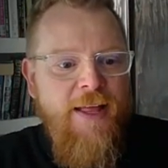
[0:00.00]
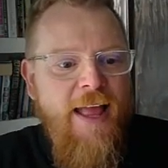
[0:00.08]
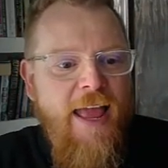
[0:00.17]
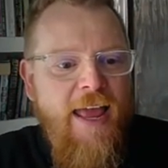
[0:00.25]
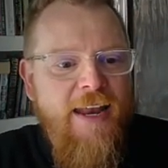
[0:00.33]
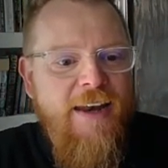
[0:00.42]

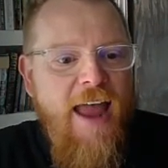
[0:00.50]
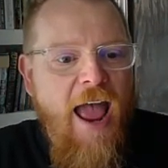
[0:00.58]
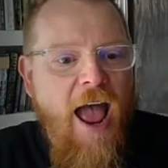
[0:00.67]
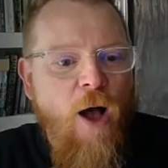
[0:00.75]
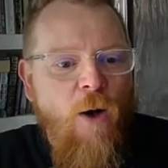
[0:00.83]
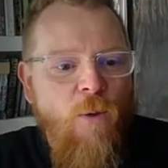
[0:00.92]
And
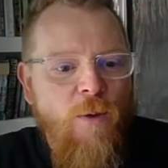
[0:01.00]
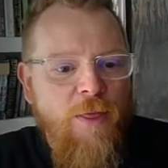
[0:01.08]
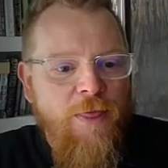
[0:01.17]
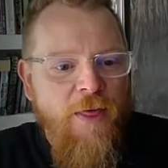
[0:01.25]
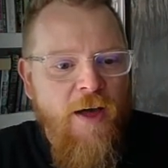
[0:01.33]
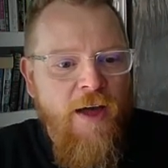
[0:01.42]
now
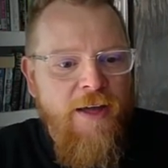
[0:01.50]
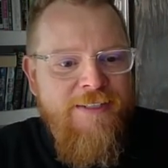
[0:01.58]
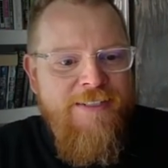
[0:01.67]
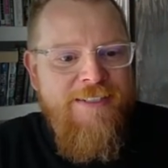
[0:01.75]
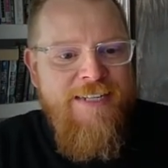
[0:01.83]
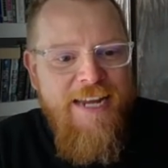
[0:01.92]
the
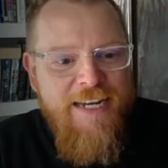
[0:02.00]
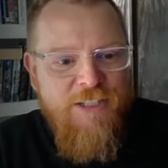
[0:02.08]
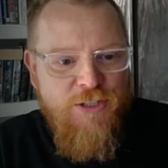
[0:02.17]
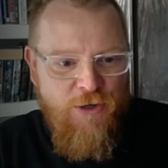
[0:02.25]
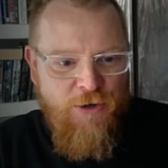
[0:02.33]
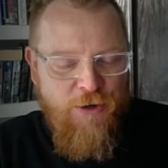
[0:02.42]
D
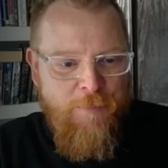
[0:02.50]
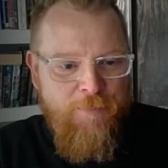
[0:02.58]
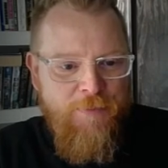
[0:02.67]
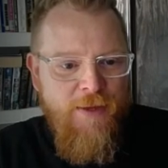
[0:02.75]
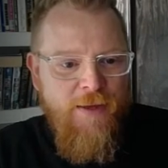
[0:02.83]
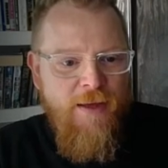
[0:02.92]
term,
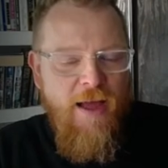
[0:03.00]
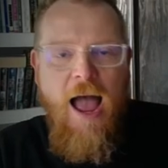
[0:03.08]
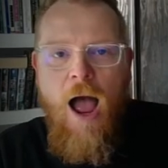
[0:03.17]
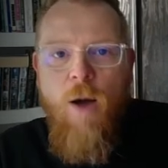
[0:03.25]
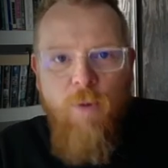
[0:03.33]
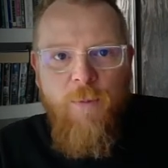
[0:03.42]

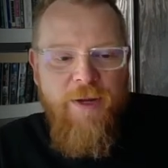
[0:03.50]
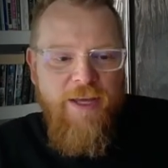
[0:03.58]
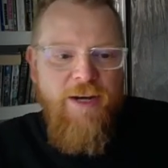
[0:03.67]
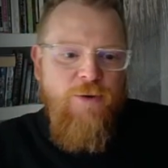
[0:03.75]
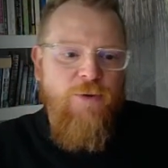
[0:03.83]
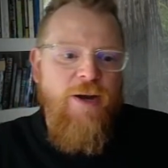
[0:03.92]
how are we going
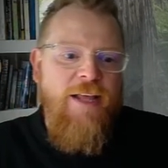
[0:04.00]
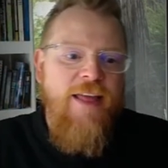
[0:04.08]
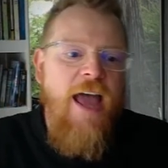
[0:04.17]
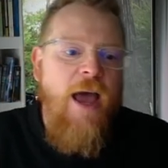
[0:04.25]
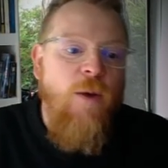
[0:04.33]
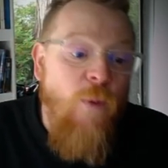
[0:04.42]
to create
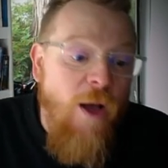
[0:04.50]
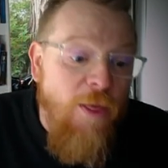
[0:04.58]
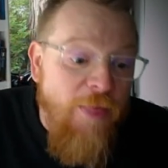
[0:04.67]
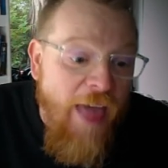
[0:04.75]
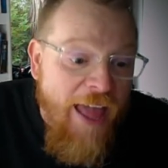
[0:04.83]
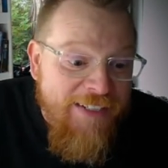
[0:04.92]
that? Well,
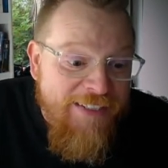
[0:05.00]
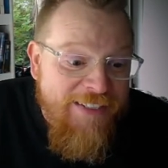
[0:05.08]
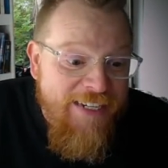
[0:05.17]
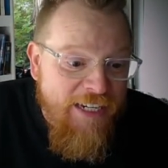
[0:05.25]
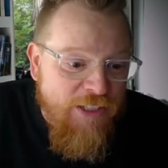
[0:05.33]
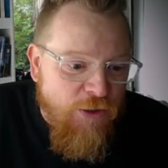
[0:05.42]
that
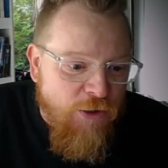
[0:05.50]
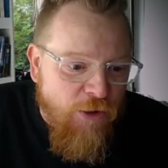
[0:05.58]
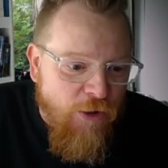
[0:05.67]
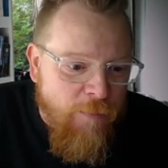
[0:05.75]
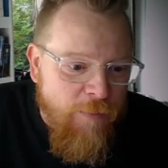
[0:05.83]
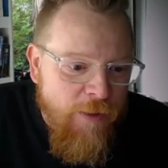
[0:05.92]
D
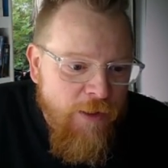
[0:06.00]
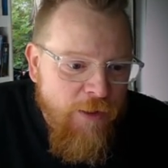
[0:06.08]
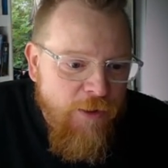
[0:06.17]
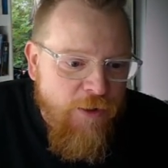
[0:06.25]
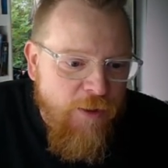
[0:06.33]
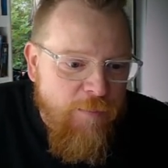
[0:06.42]
term
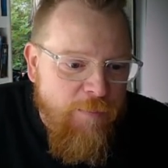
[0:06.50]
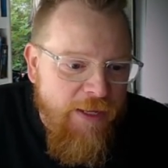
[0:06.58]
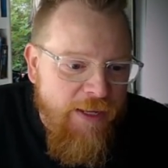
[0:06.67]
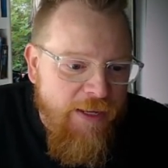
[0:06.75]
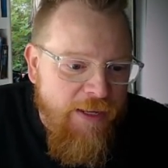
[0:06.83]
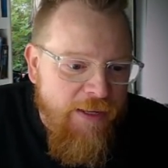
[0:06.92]
could
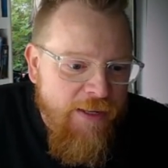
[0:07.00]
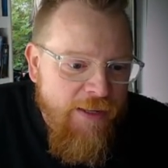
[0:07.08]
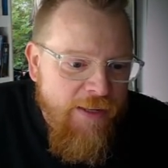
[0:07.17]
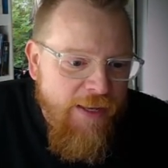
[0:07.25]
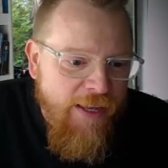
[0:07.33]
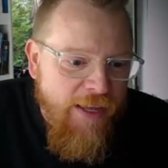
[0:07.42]
be
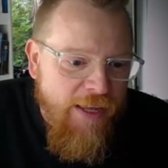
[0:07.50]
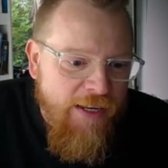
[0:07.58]
any